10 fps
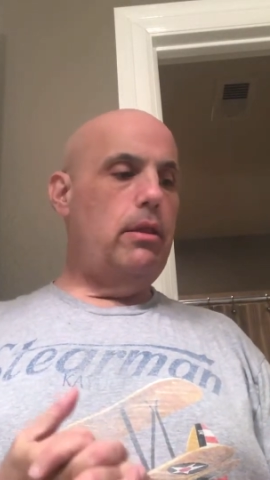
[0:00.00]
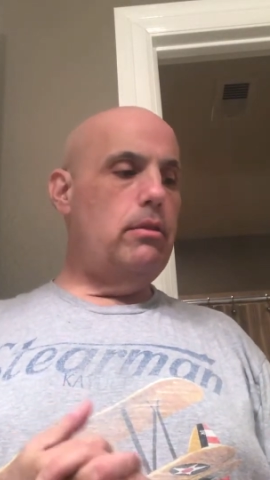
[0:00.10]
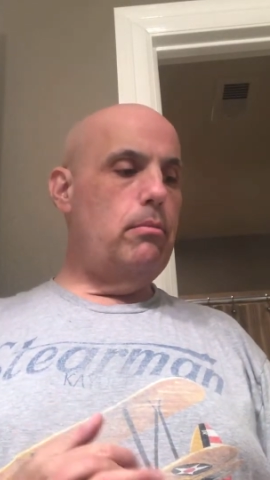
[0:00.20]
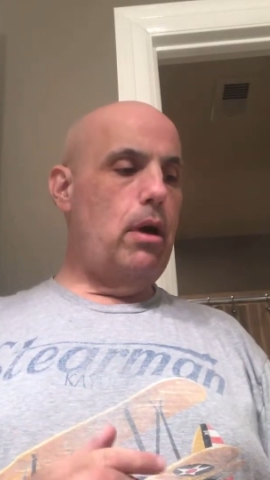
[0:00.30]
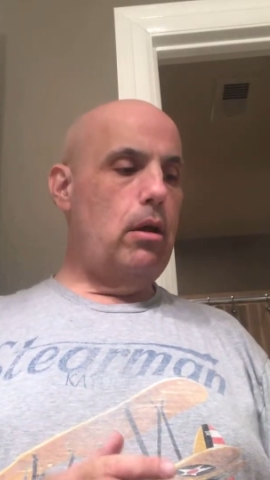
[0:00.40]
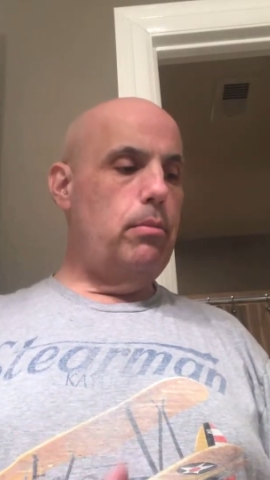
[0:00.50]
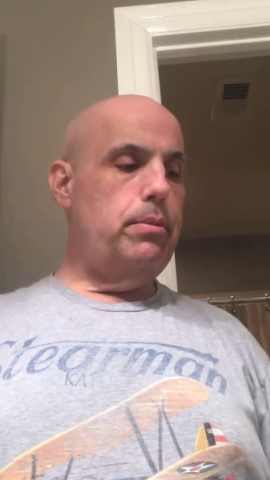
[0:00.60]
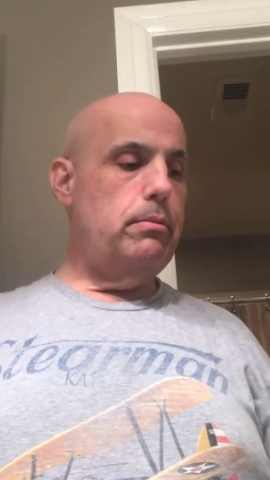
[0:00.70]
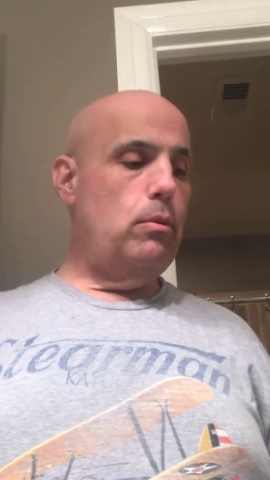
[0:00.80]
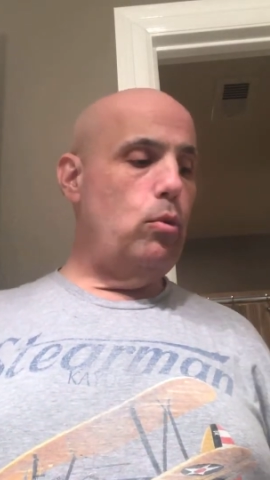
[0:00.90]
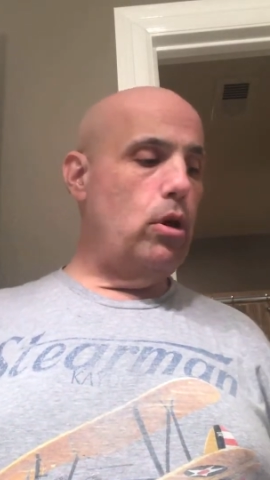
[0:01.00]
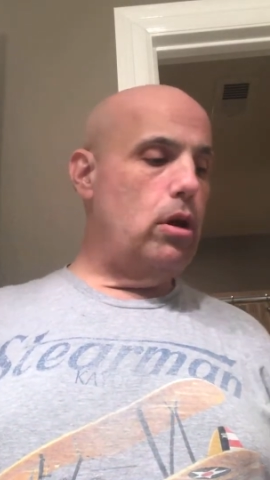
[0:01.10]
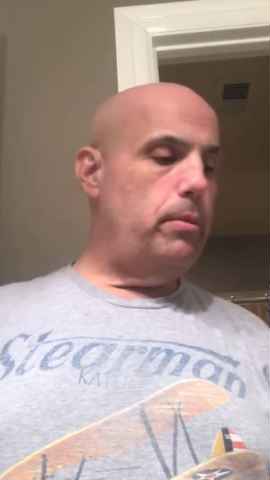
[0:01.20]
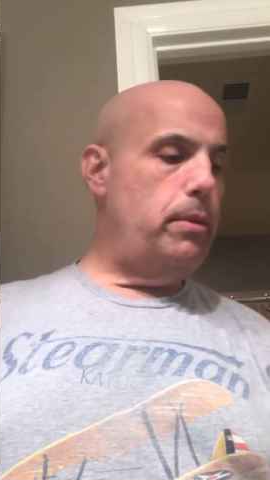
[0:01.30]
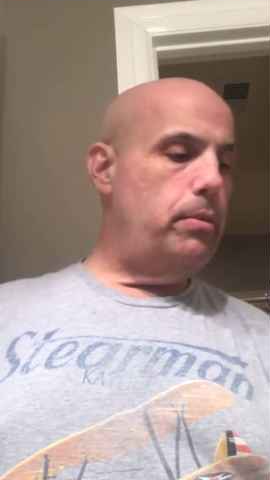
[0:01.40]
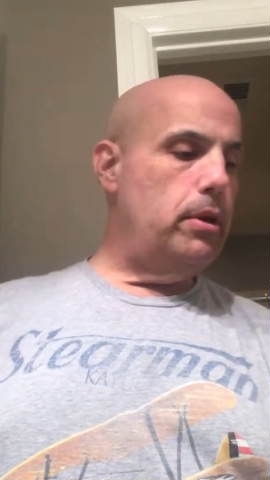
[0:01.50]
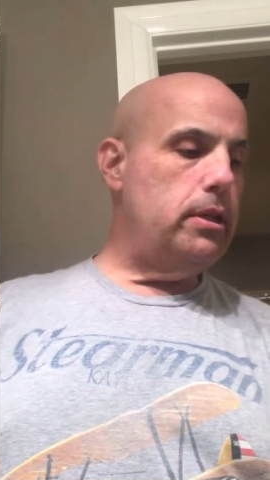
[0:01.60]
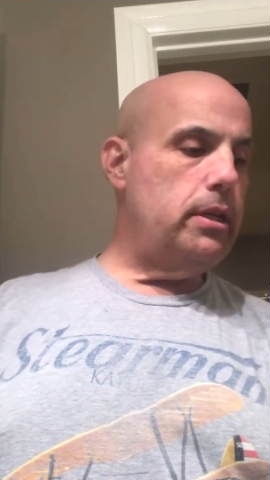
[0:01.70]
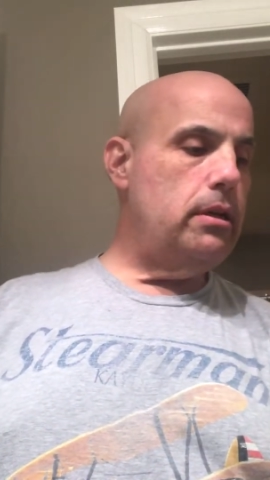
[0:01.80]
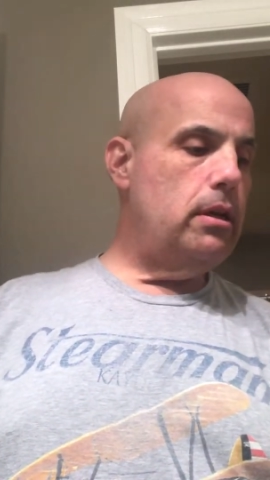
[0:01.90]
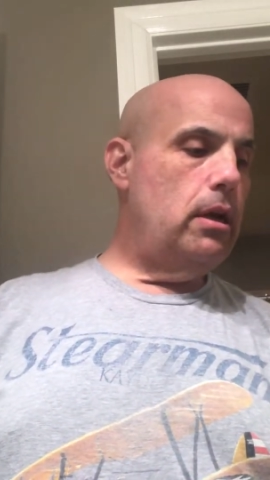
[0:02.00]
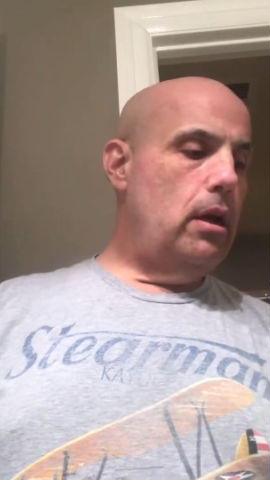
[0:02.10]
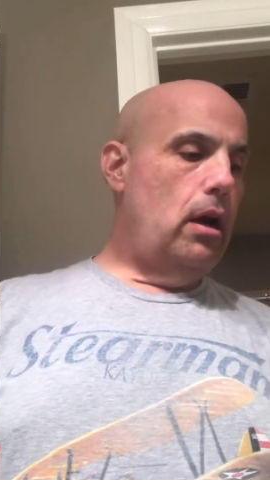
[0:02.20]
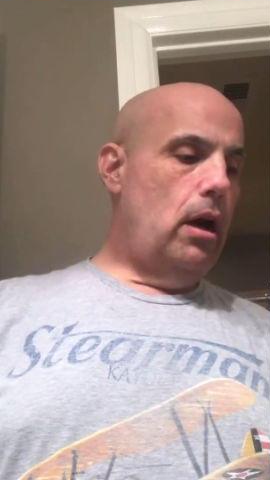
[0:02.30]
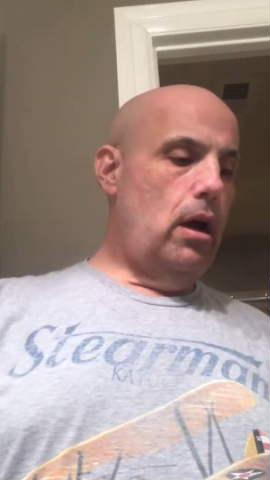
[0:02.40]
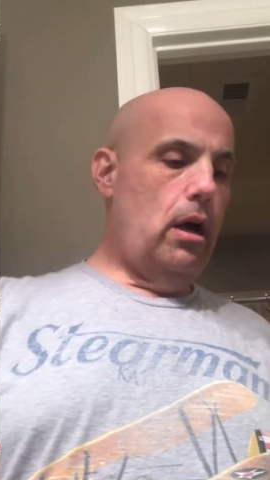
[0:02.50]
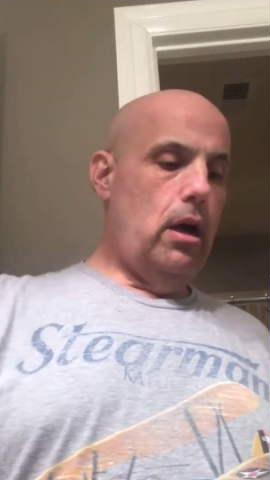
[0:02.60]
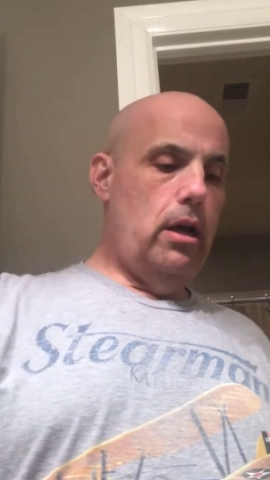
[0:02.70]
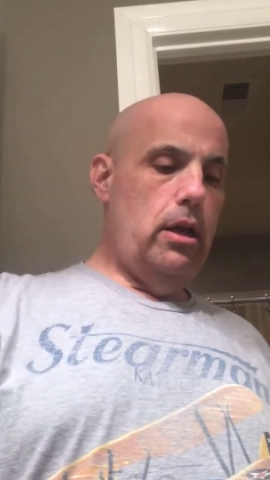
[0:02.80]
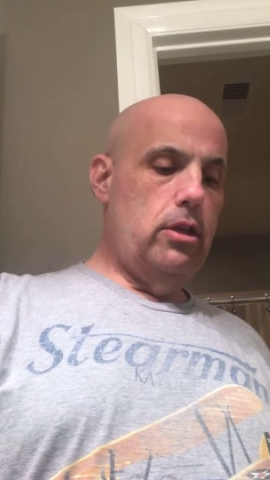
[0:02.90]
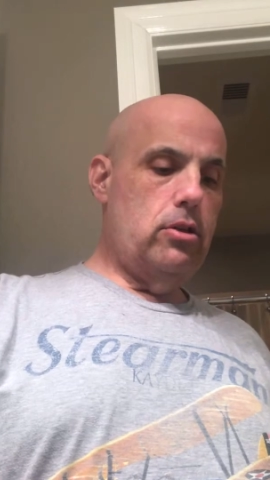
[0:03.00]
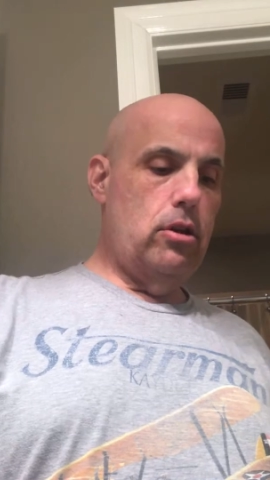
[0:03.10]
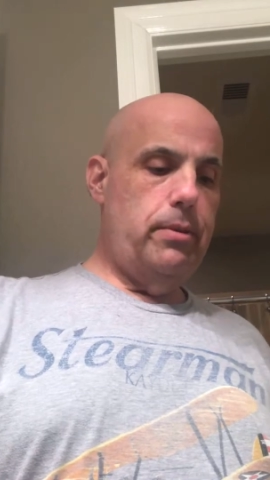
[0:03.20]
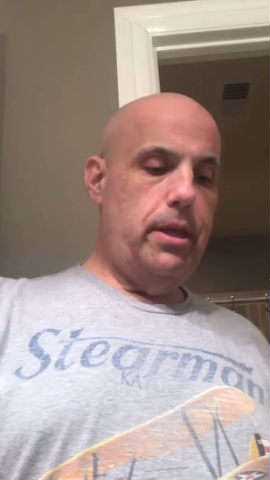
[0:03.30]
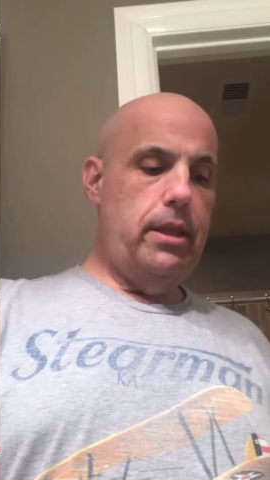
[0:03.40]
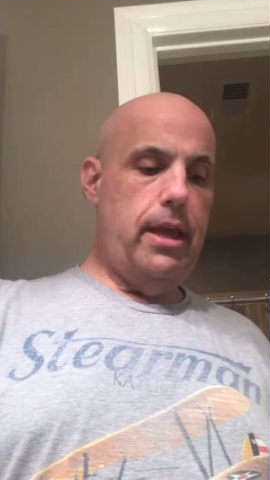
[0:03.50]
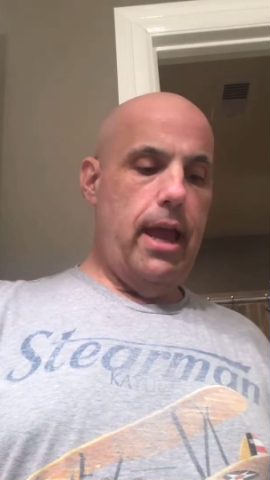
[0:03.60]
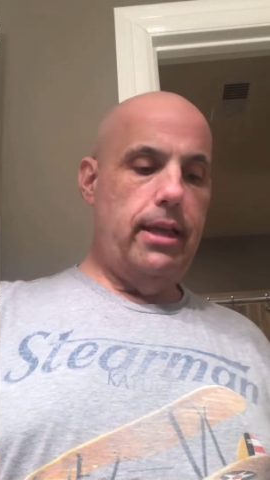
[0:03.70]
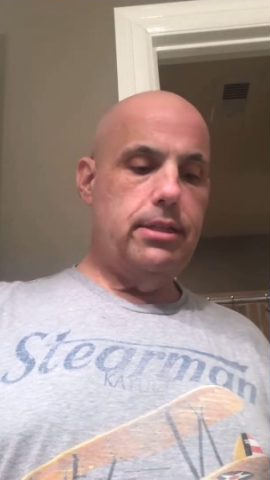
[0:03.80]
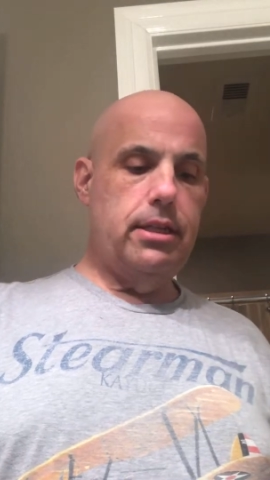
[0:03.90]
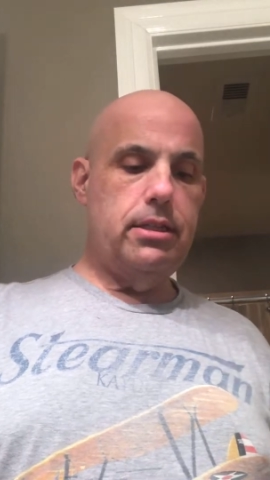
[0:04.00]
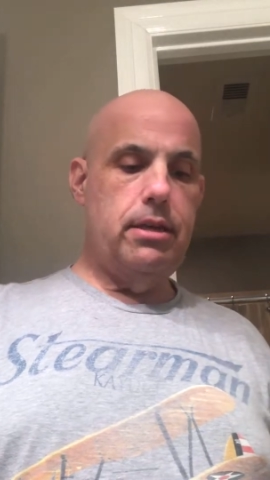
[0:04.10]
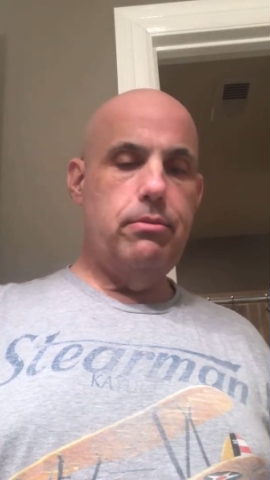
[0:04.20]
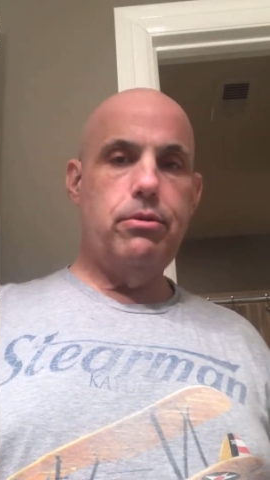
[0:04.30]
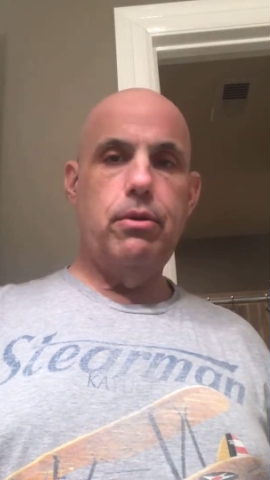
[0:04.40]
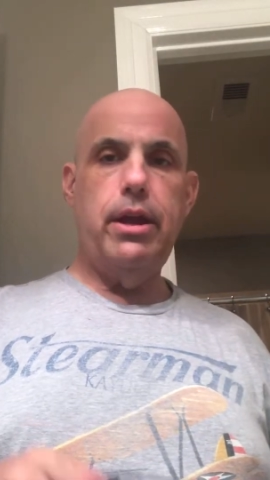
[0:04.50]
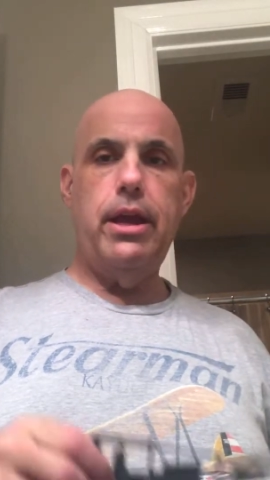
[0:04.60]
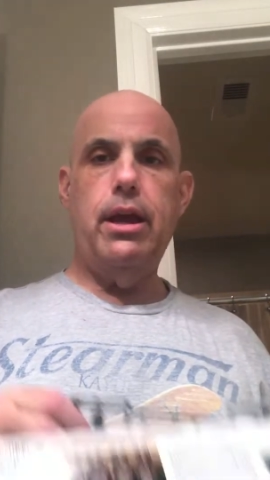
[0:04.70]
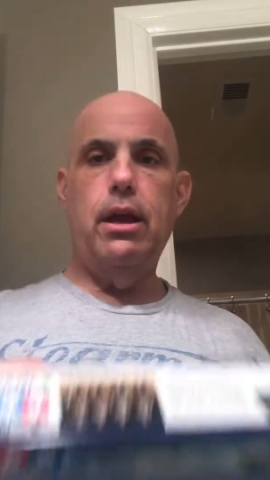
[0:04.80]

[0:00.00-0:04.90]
the model we're going to be building is going to be the A6M3